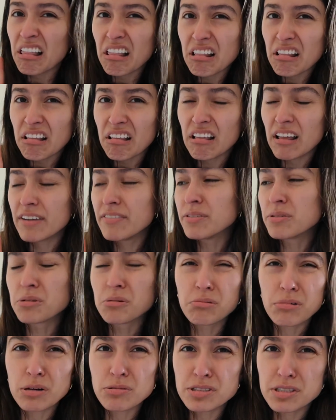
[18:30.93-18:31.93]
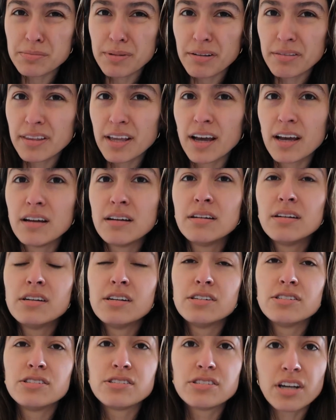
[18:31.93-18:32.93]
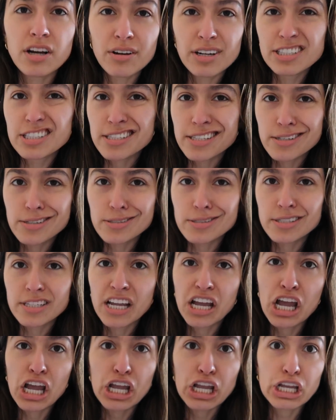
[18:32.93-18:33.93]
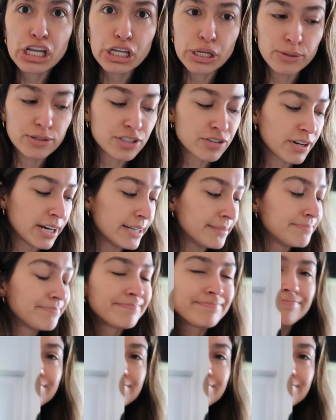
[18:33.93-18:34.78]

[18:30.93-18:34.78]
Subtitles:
Ugh, I feel gross about that. So I just use Eucerin.